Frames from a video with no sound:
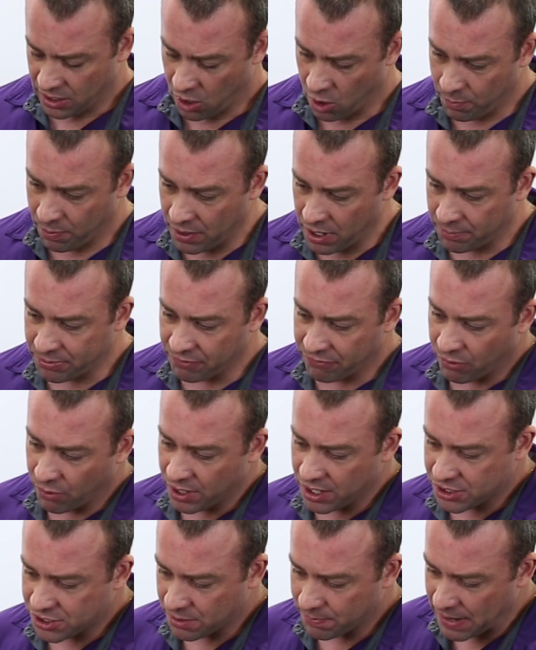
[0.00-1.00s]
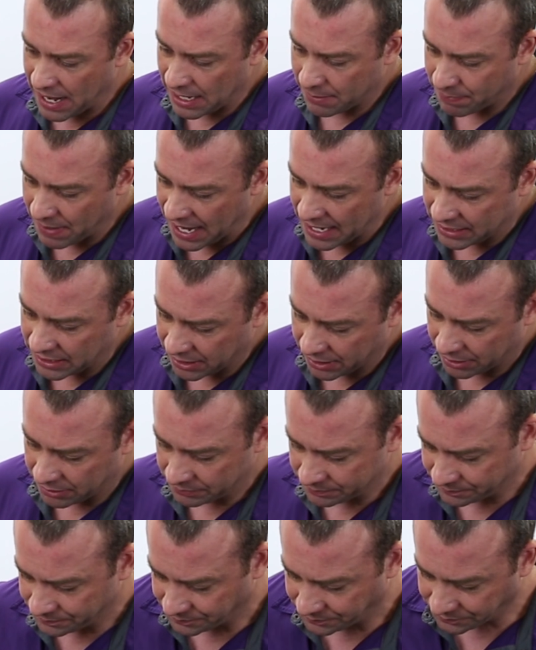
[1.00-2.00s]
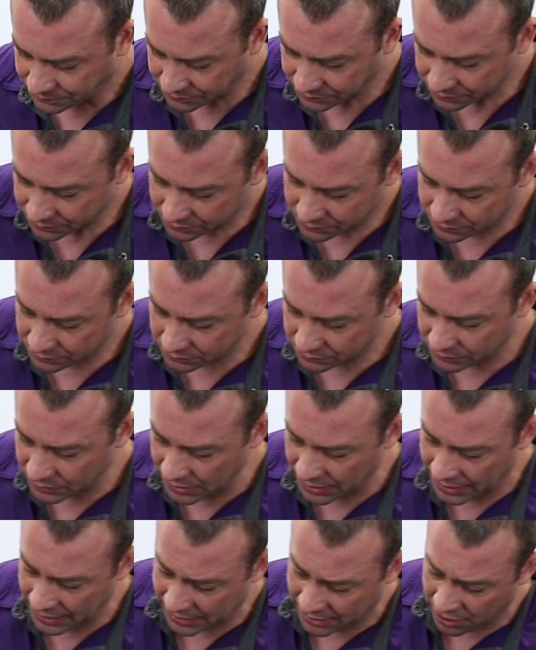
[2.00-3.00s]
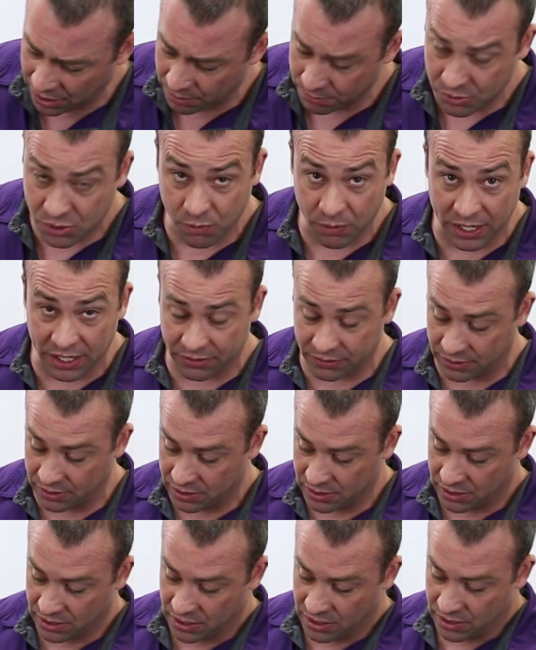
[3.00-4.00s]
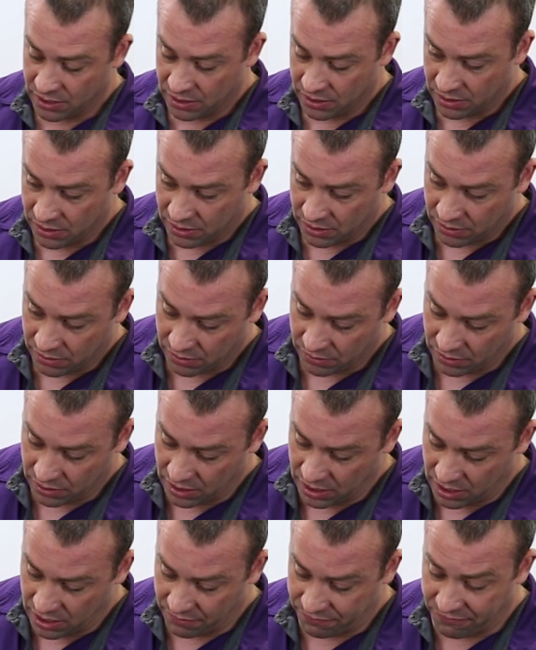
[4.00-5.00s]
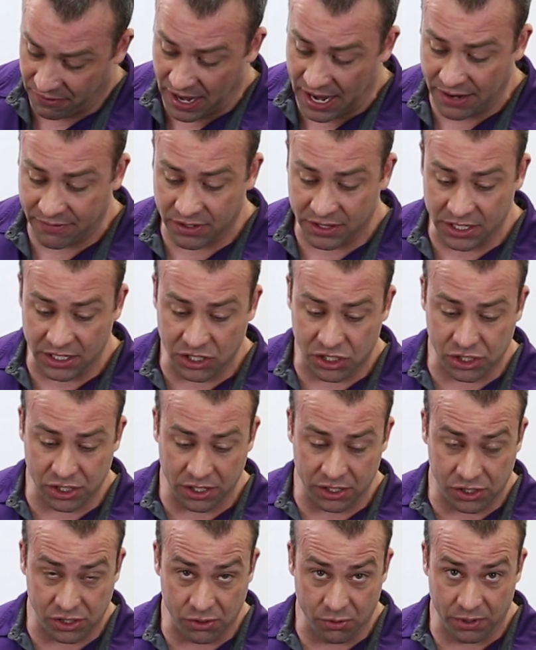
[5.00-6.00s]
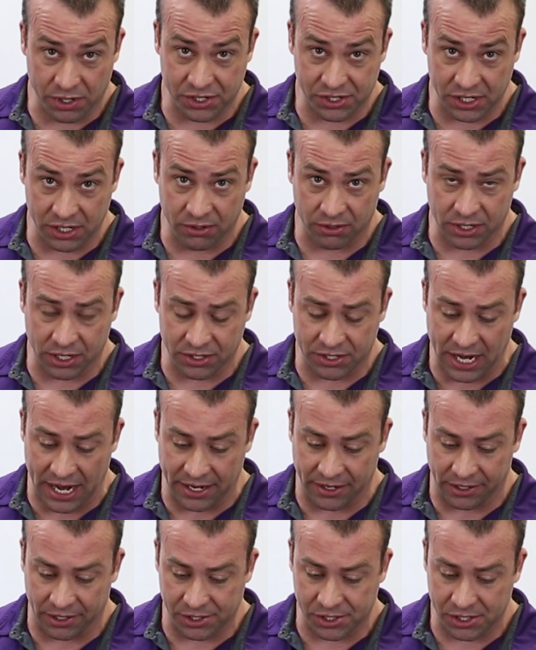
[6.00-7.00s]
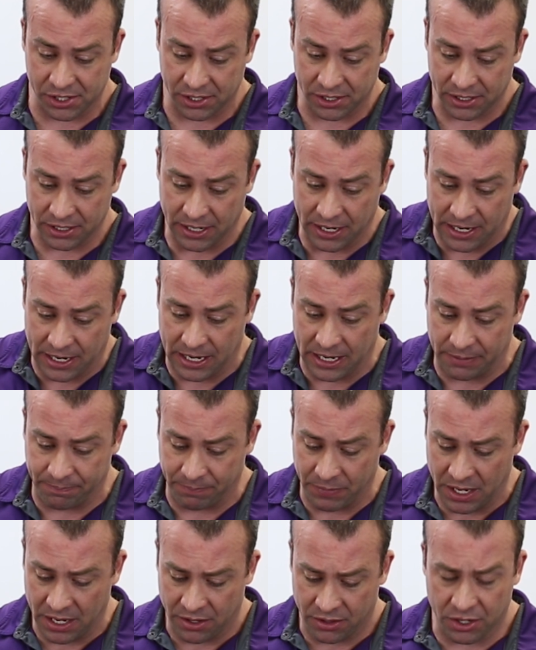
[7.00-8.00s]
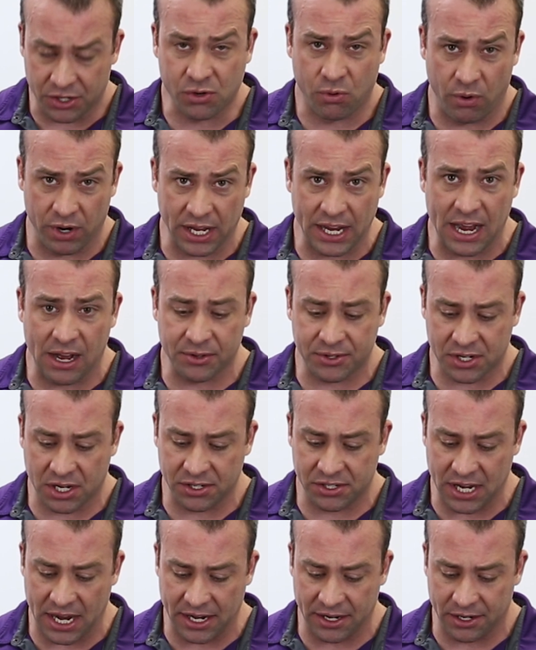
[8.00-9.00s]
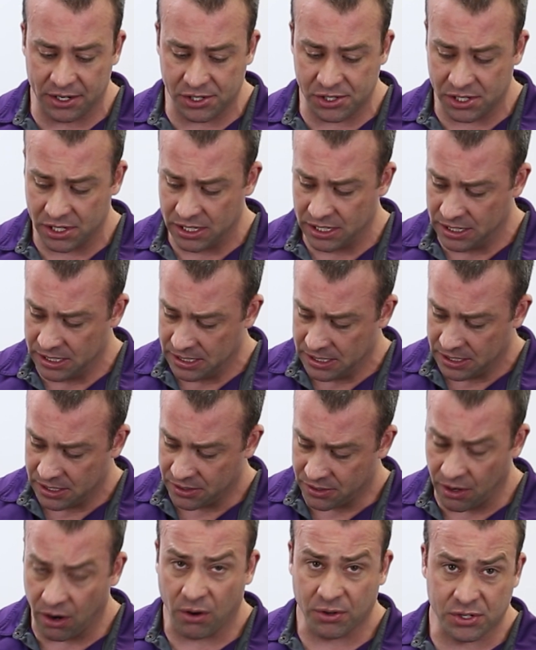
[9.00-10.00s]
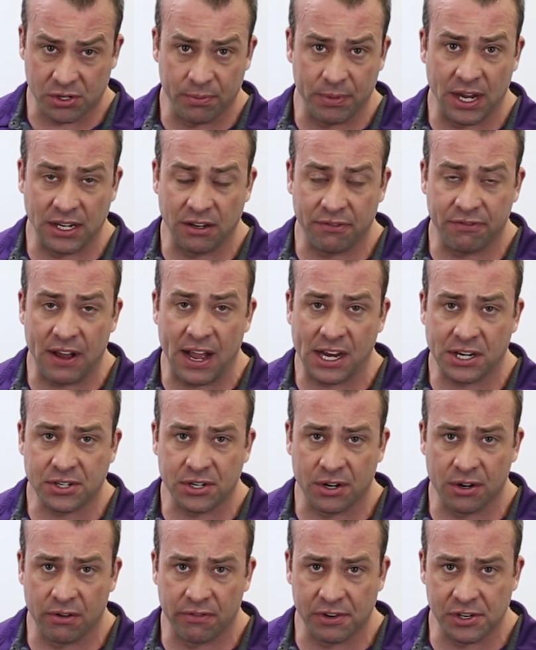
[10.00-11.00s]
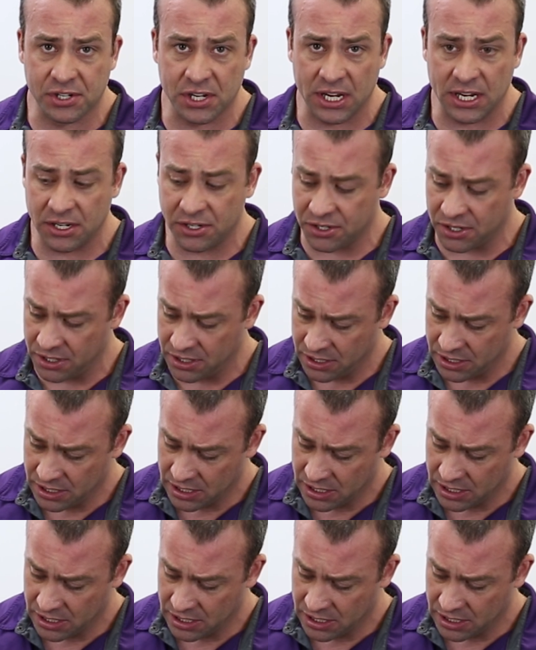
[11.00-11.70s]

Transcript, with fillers: Open up the Voyager backpack here. It comes with uh, five of these Sure Seal containers. Um, they're twenty ounce containers. They're also manufactured overseas.